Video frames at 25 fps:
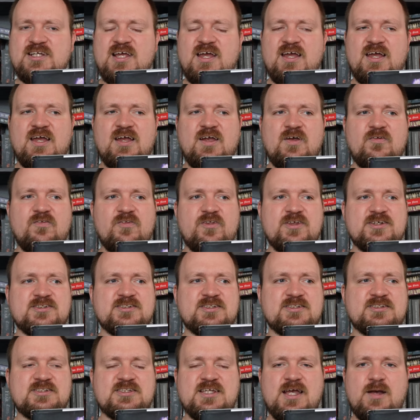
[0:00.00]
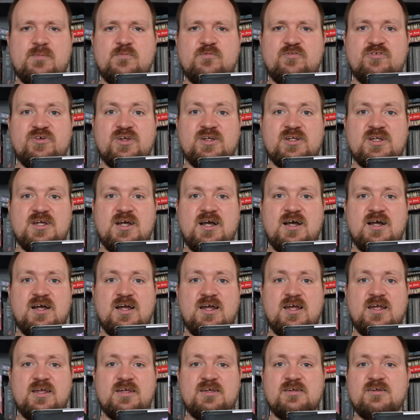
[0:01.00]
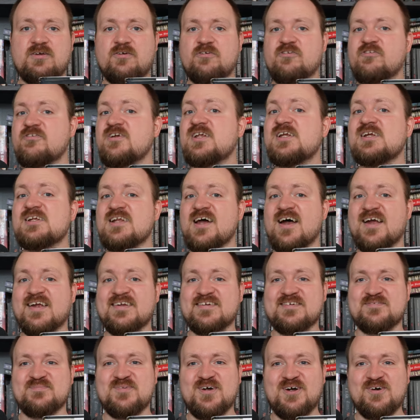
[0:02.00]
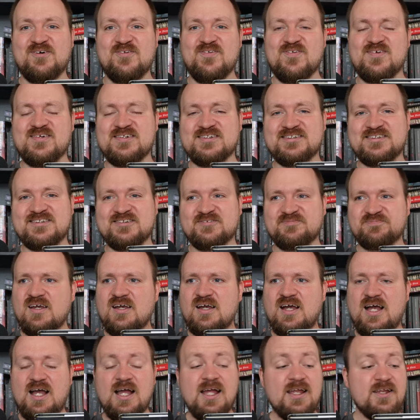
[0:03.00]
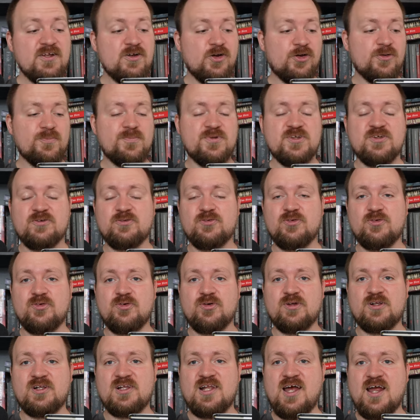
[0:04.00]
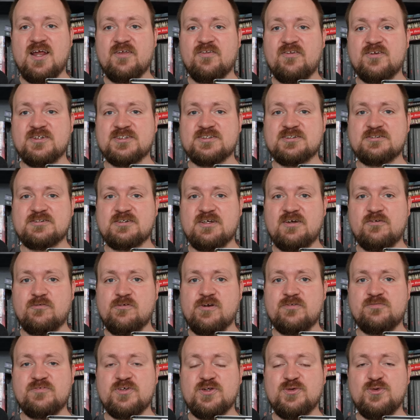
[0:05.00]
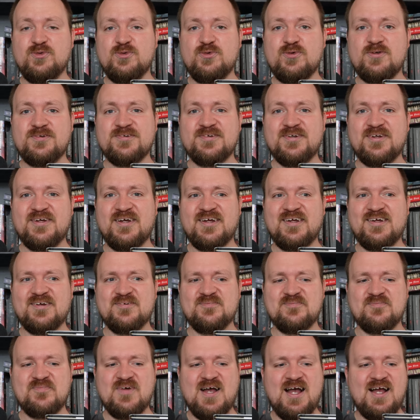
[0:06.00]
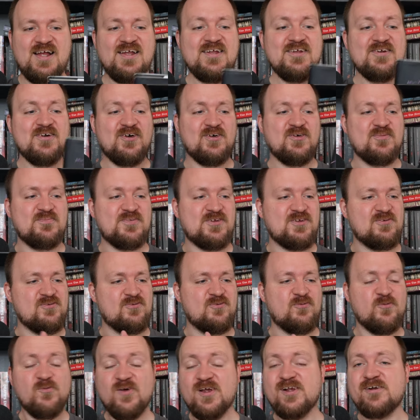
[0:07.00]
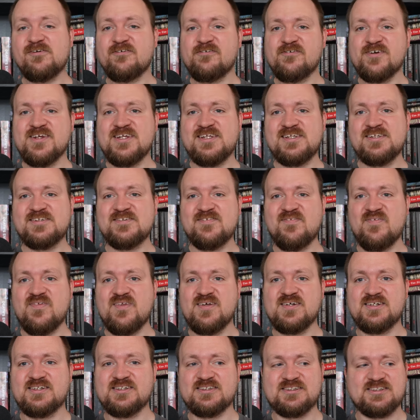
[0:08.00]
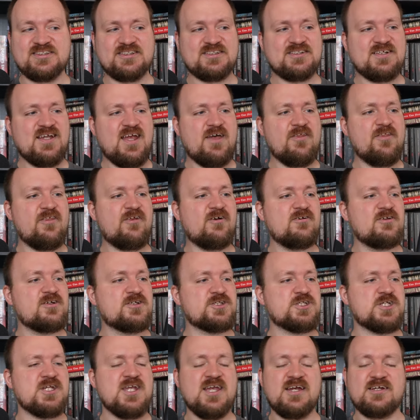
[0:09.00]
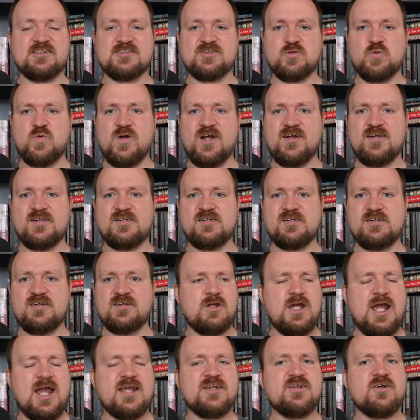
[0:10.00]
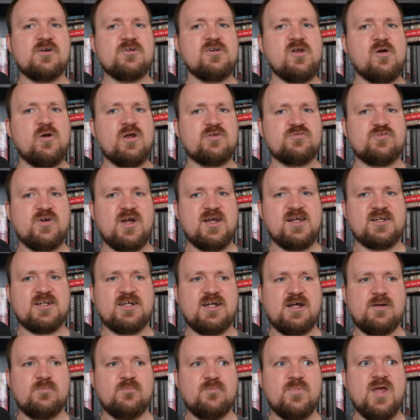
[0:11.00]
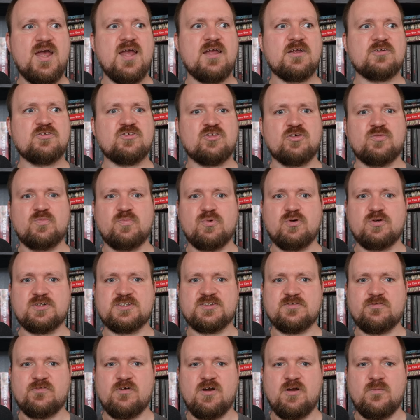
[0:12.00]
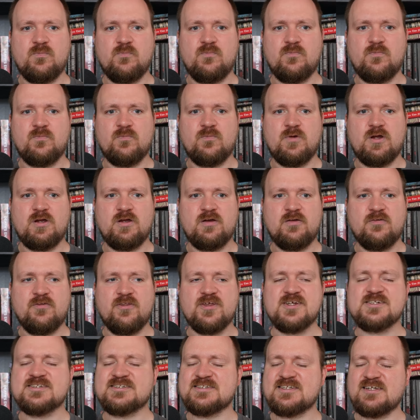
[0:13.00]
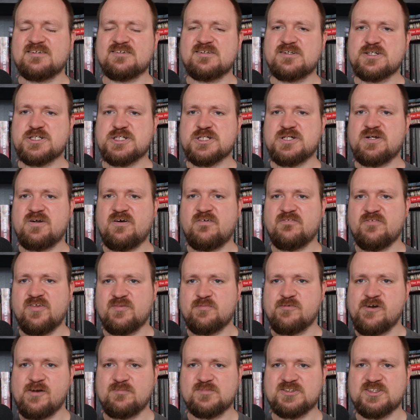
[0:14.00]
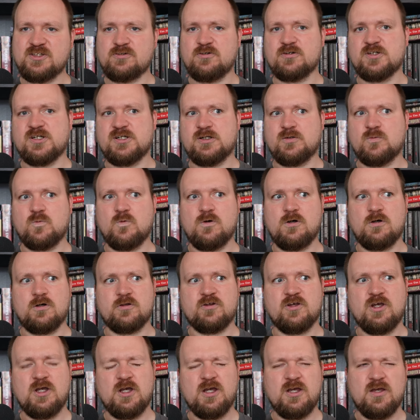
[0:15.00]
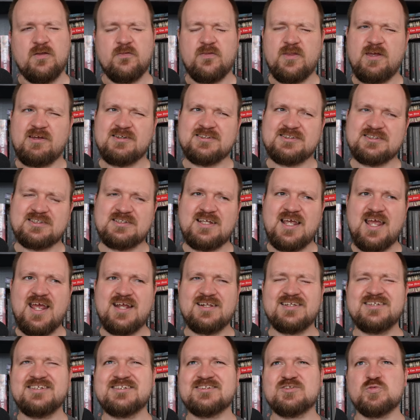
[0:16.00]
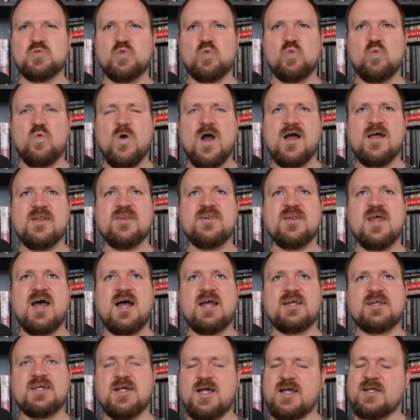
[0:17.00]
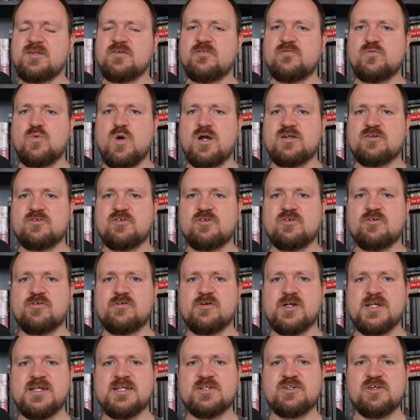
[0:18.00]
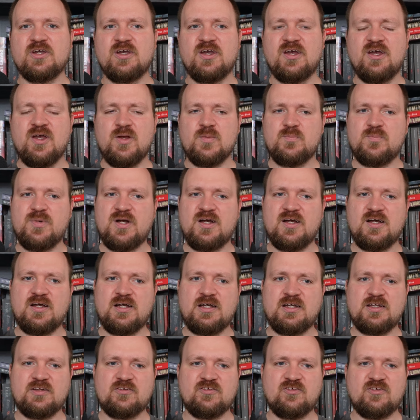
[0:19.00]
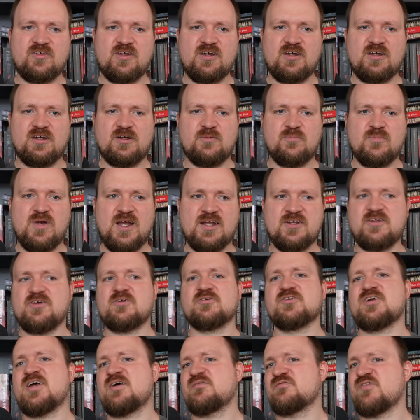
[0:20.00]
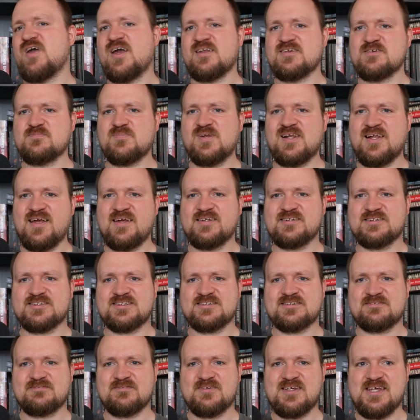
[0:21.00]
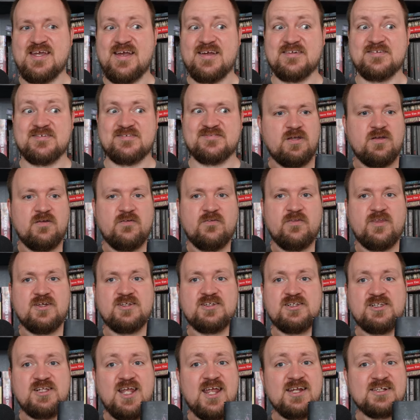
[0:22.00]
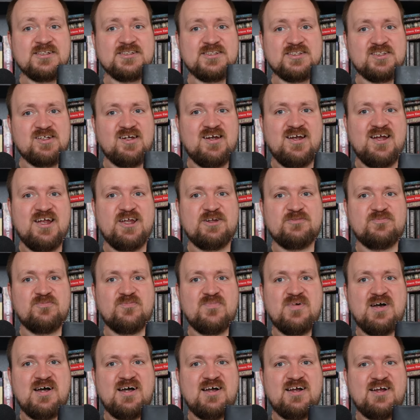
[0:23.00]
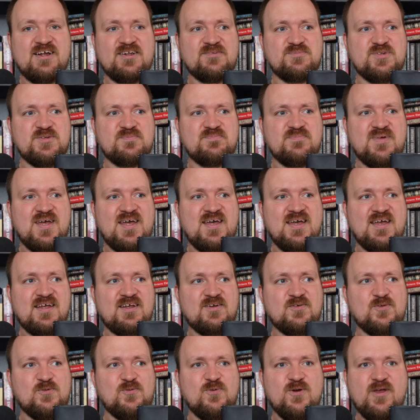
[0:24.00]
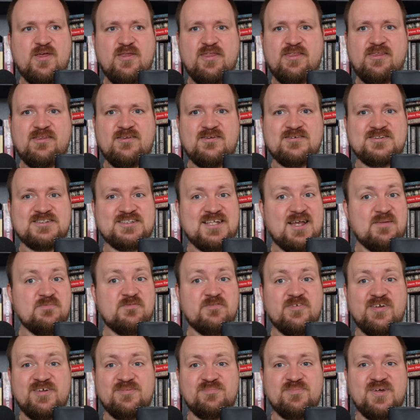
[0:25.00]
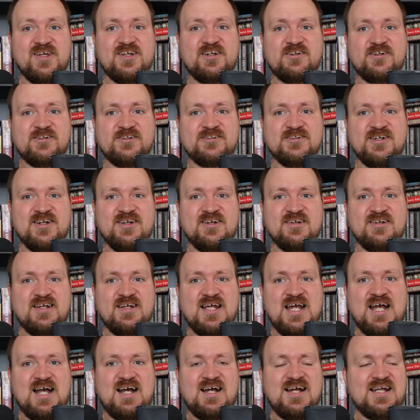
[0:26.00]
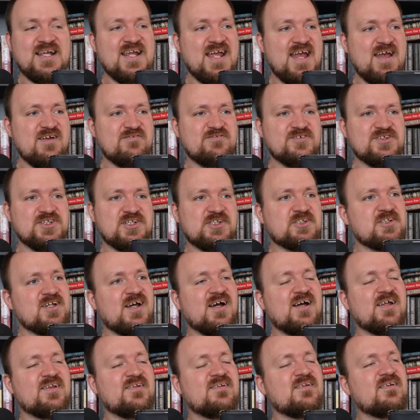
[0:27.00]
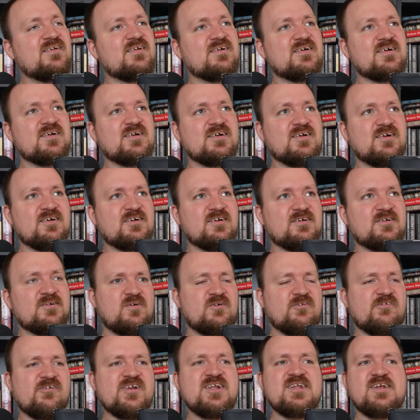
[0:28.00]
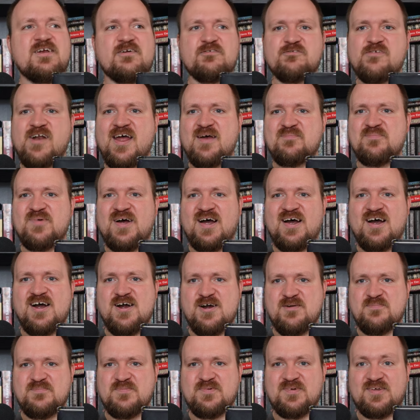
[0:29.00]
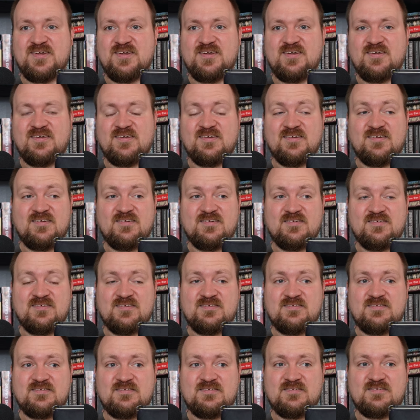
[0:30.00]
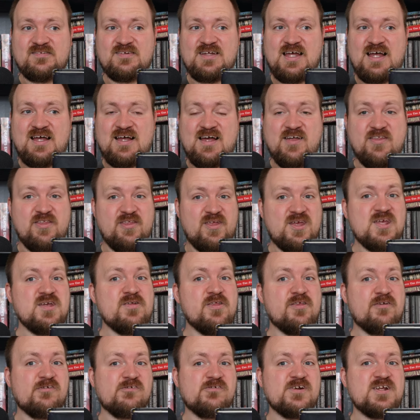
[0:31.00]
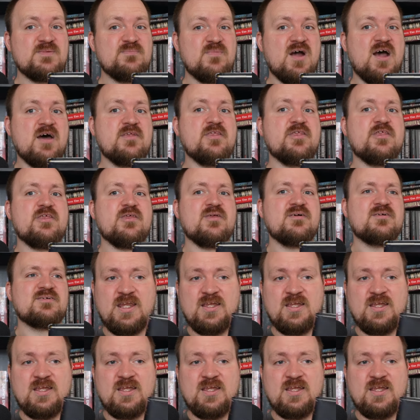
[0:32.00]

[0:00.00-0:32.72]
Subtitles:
And this is something I really liked about this. I hope you liked this review. I hope you will read this anthology as well. I don't know if I'll come back to books from this edition of the Bram Stoker Award. There's at least one I kind of want to read, but I don't have any plans yet. The next time I'll be back with something bigger. I haven't done a reading wrap-up in, I think, 3 months.